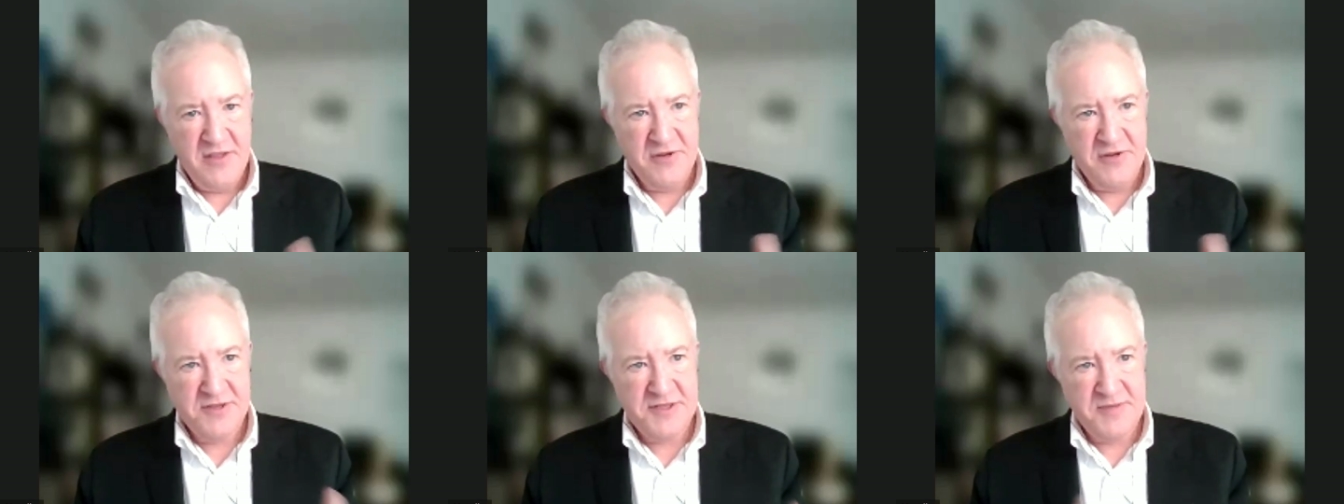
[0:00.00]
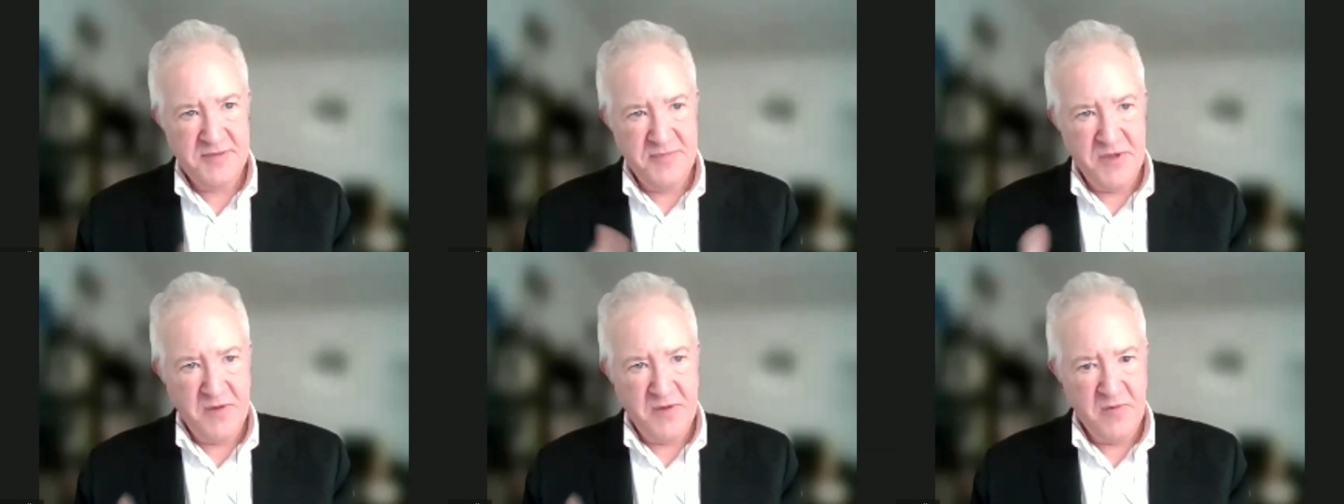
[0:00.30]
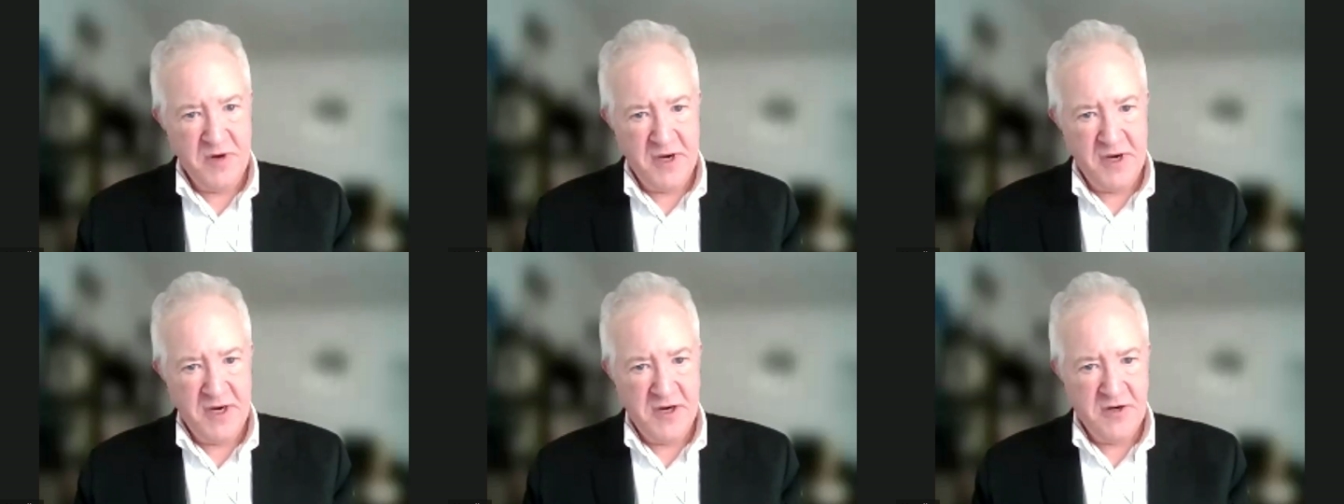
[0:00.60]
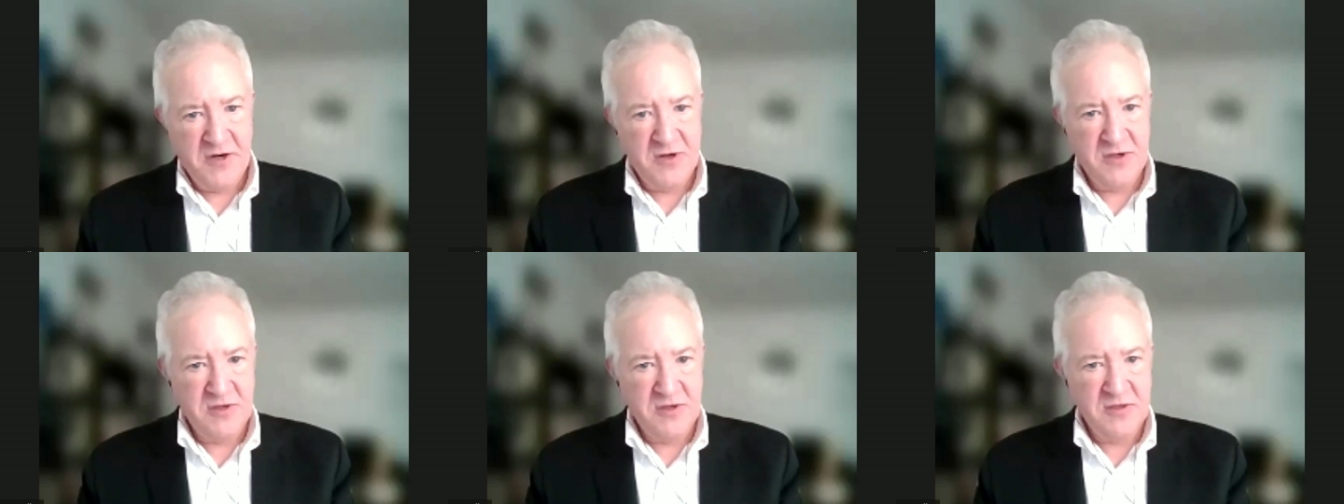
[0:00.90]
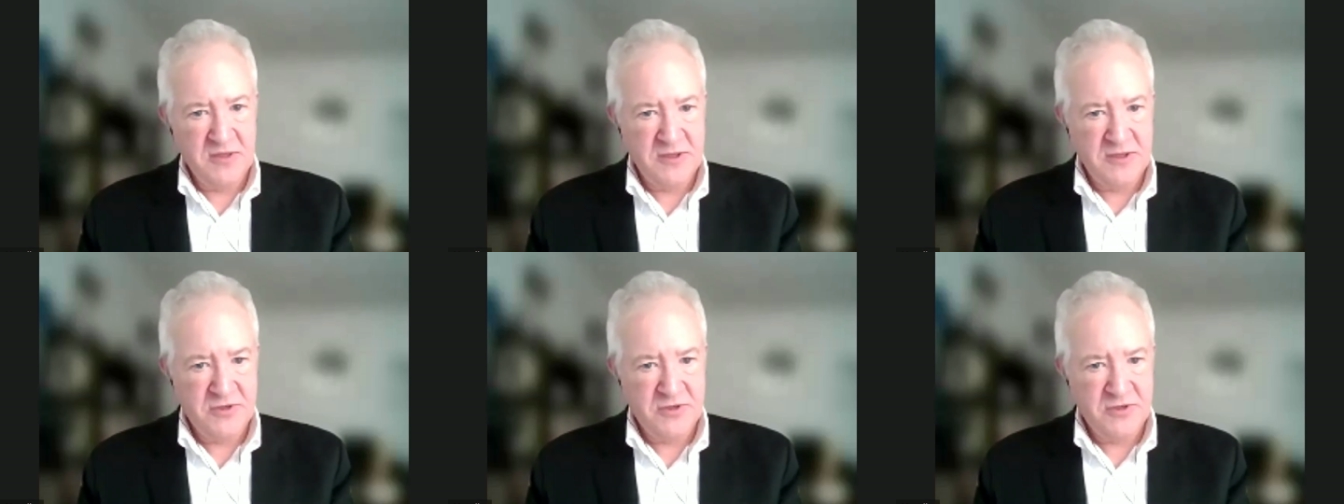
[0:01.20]
there's something what I
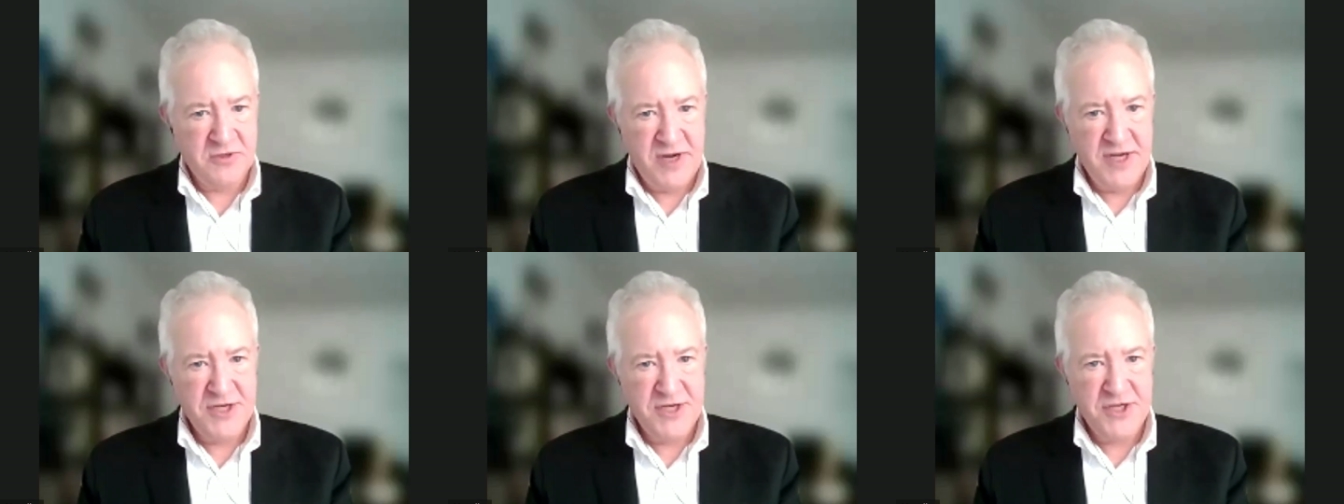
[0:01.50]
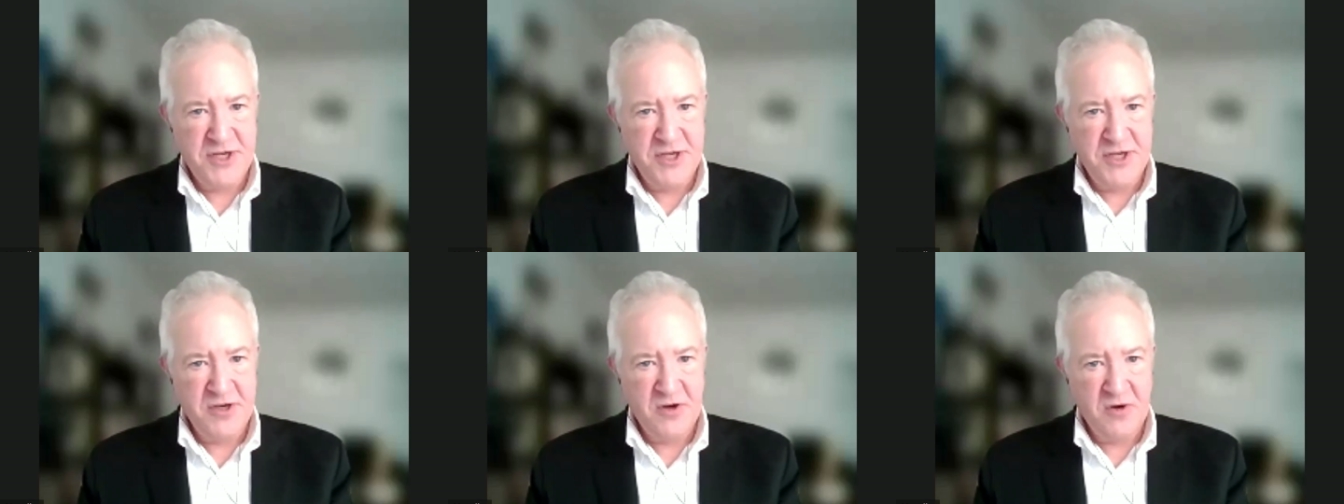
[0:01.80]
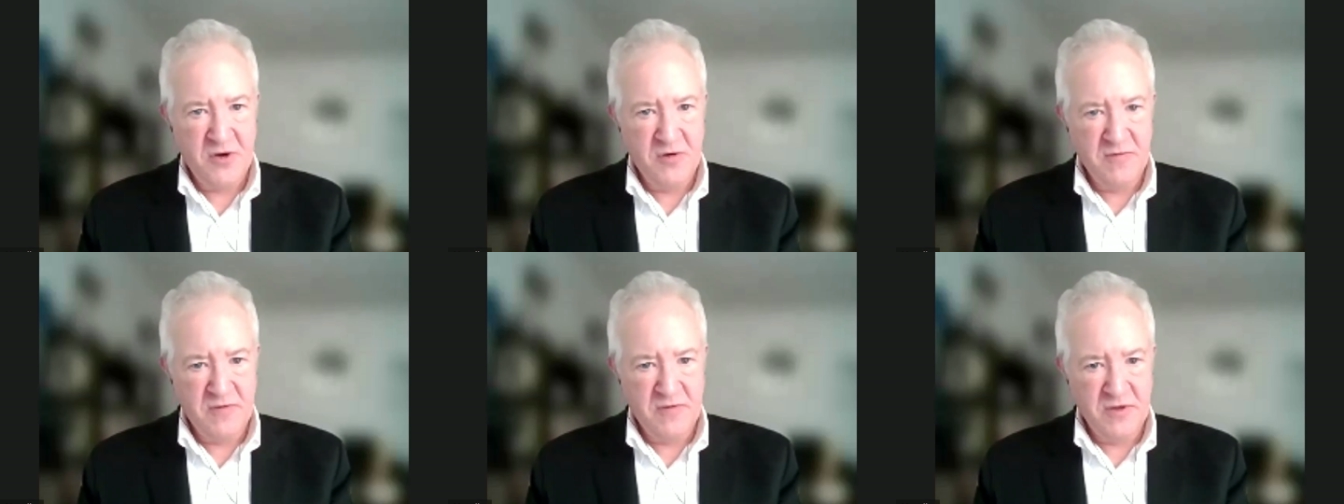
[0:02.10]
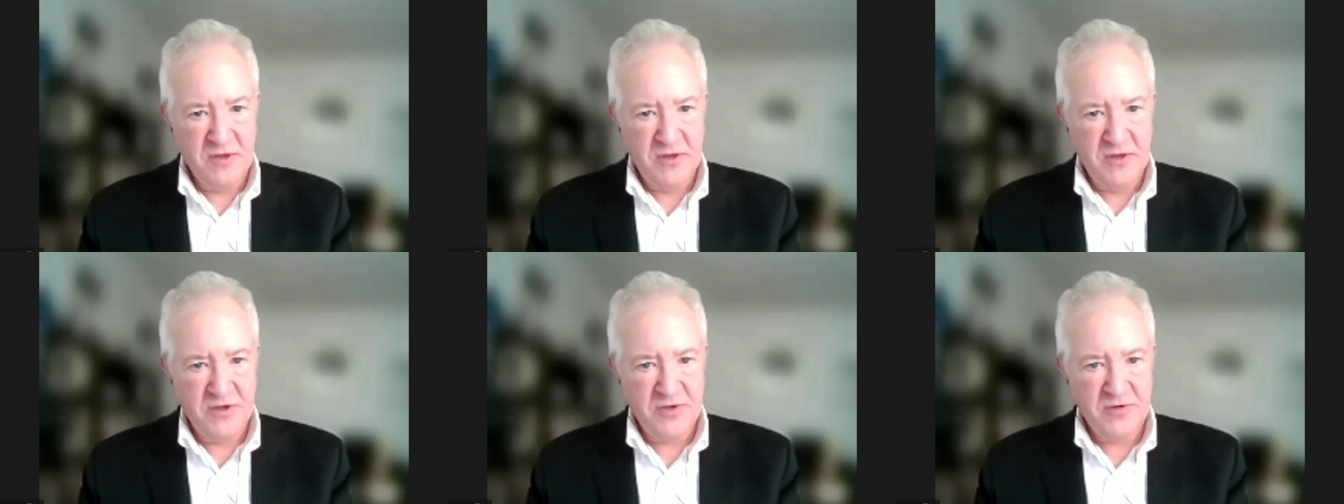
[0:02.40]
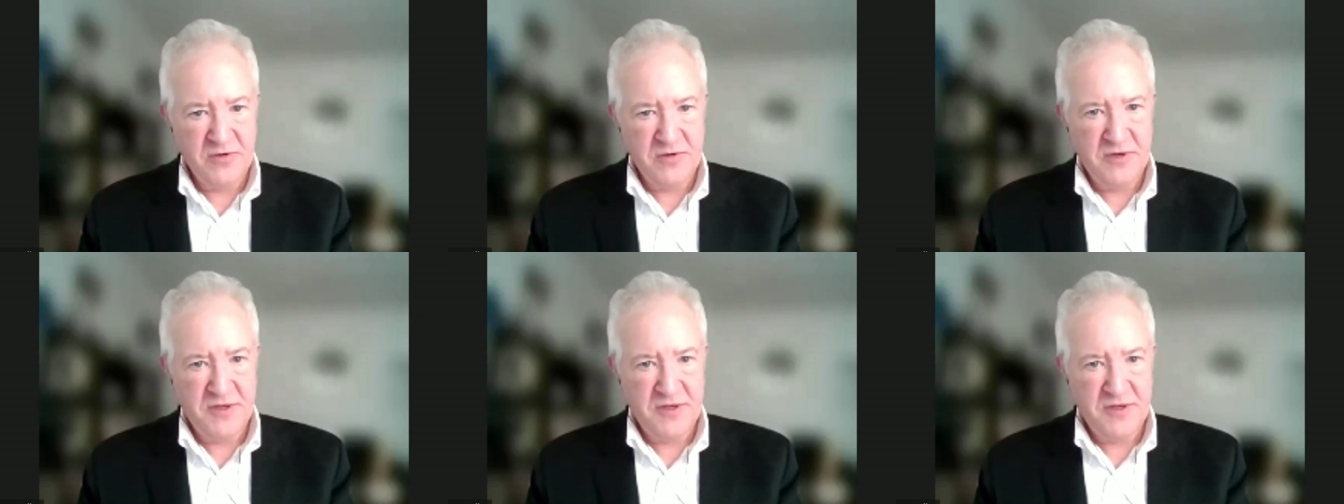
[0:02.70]
call tragedy overload